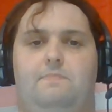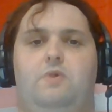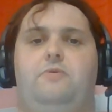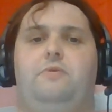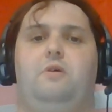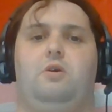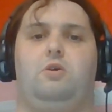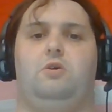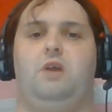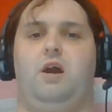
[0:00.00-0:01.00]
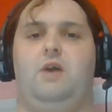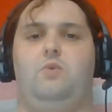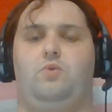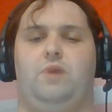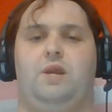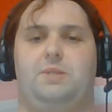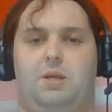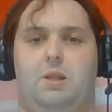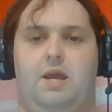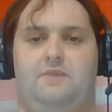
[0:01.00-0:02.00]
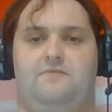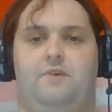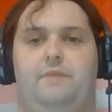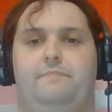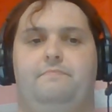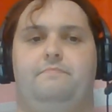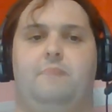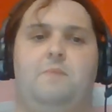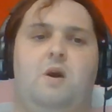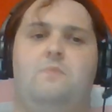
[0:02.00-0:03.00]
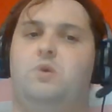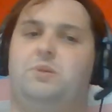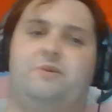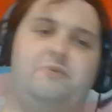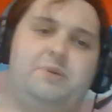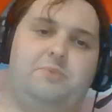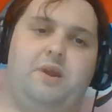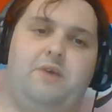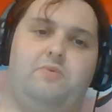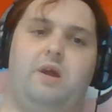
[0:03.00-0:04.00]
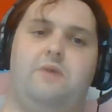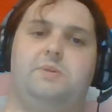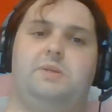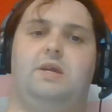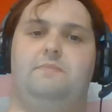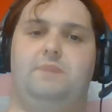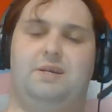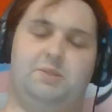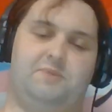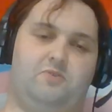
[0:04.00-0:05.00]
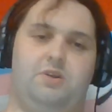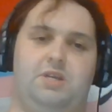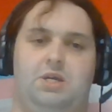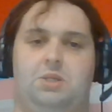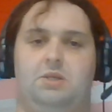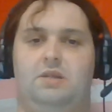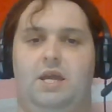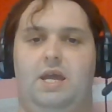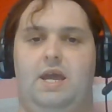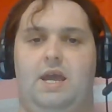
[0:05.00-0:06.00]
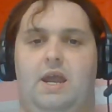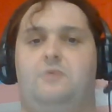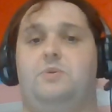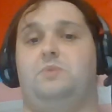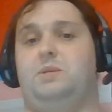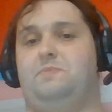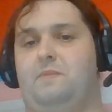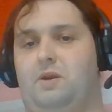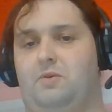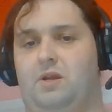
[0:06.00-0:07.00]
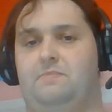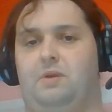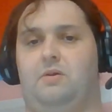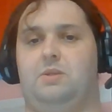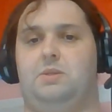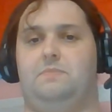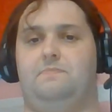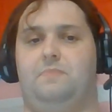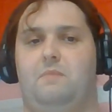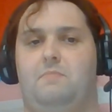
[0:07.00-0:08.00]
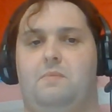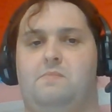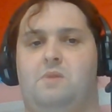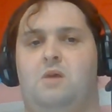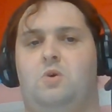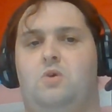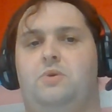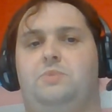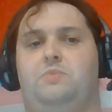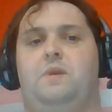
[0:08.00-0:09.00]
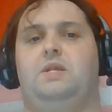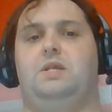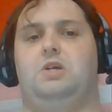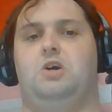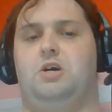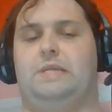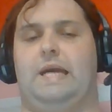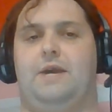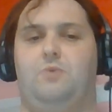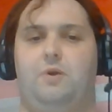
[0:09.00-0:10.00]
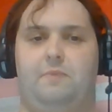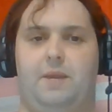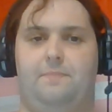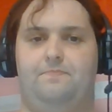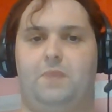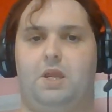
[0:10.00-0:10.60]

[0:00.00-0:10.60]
But both her and I were raised collectively. My mom wasn't always around when I was a kid because of her addiction, and I was raised by my grandparents. But my mom always remained in contact with me.